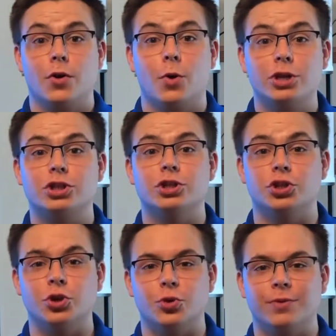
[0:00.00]
Question
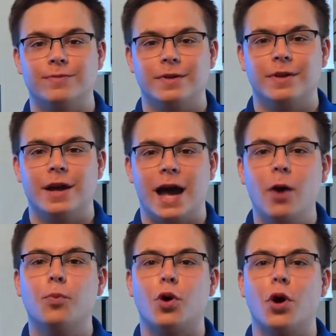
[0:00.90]
2.
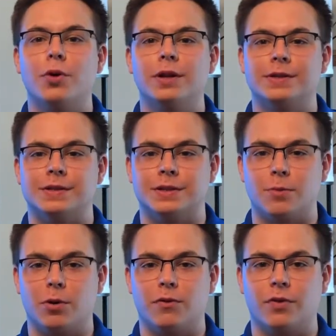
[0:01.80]
How prone is the
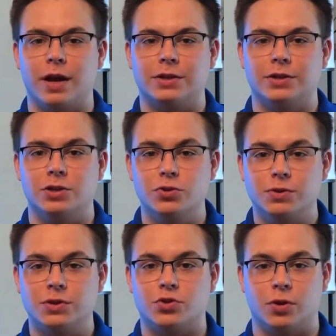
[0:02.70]
Smart Reflect to
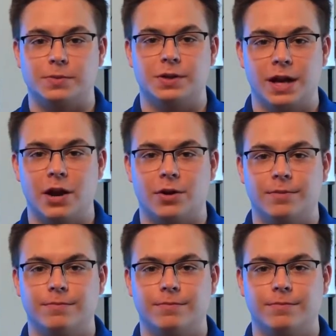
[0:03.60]
nuisance trips in air?